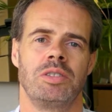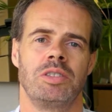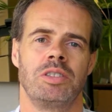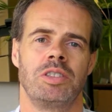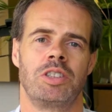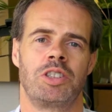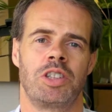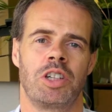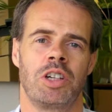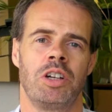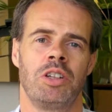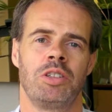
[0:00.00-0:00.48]

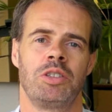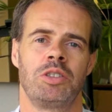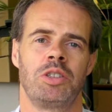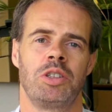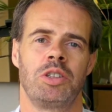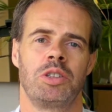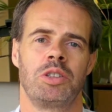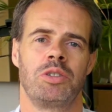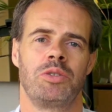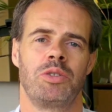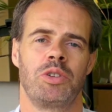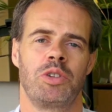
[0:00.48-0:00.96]
The
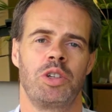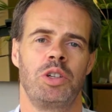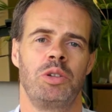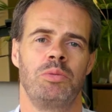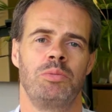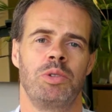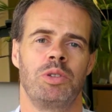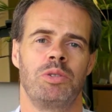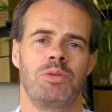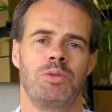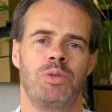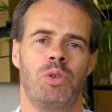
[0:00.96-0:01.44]
chances of a
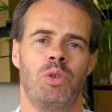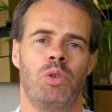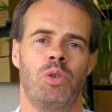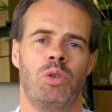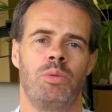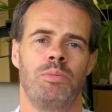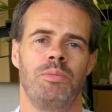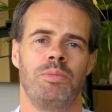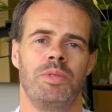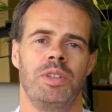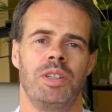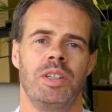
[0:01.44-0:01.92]
human
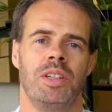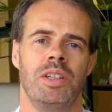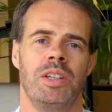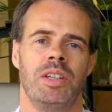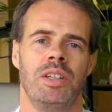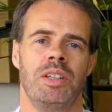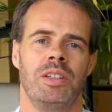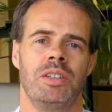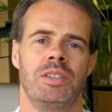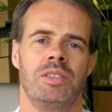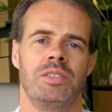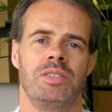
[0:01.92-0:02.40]
form
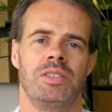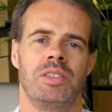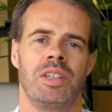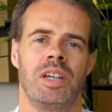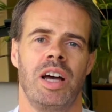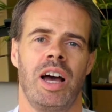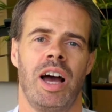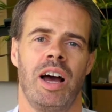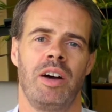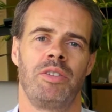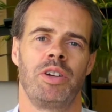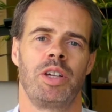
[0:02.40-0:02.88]

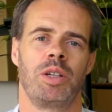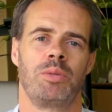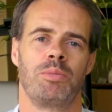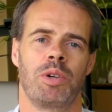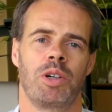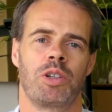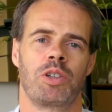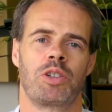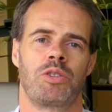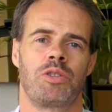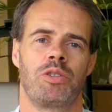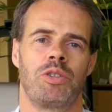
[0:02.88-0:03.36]
having
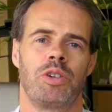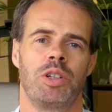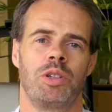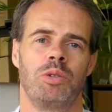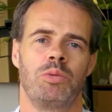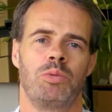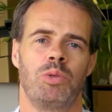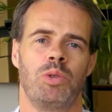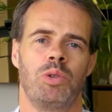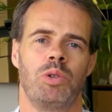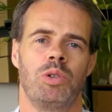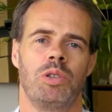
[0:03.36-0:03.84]
much free
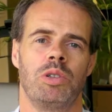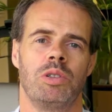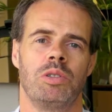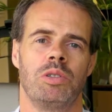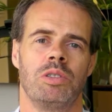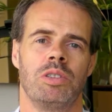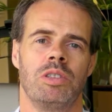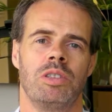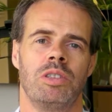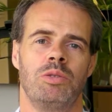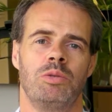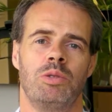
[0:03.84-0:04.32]

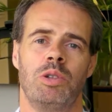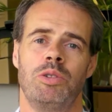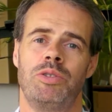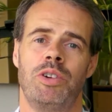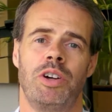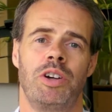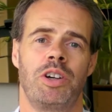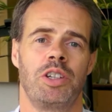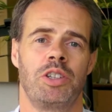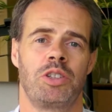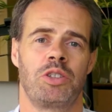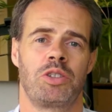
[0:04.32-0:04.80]
will were
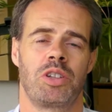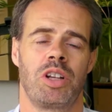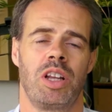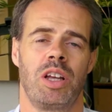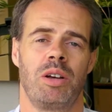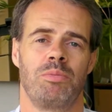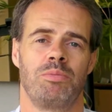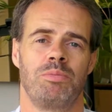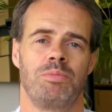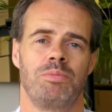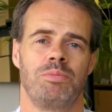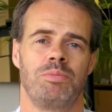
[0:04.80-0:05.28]
very
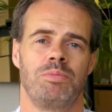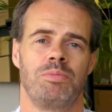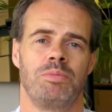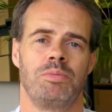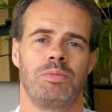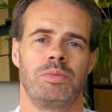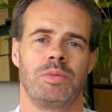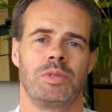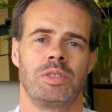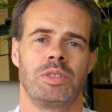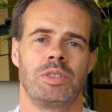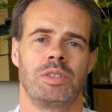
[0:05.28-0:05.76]
slim.
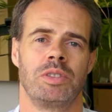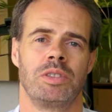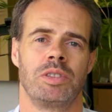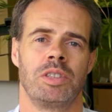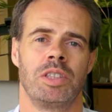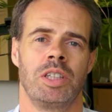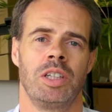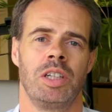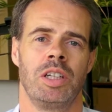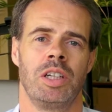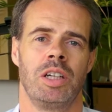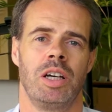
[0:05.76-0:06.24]

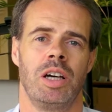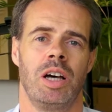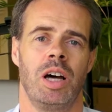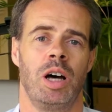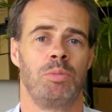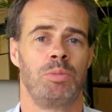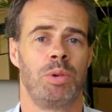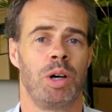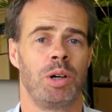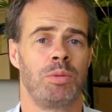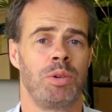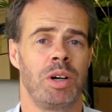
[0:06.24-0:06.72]

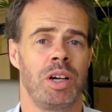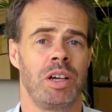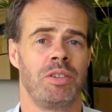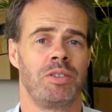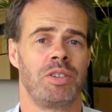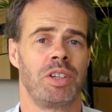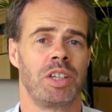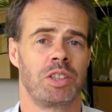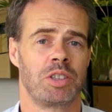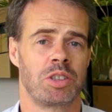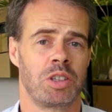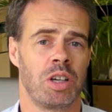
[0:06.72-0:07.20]
By way
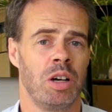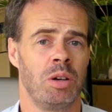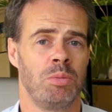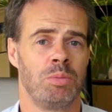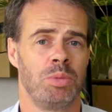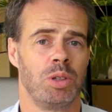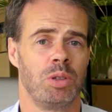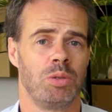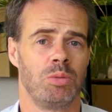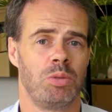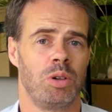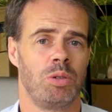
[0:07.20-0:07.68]
of an
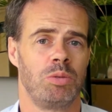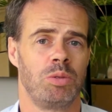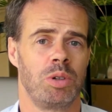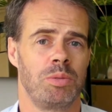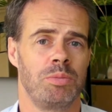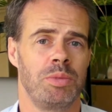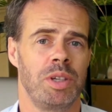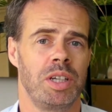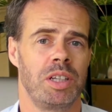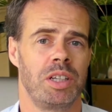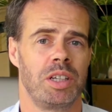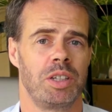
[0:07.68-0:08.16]
example, what we
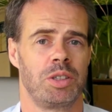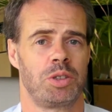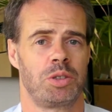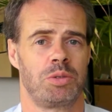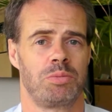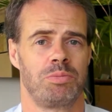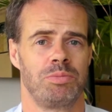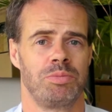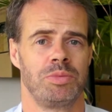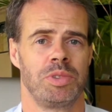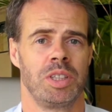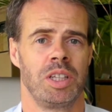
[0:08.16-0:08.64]
mean is,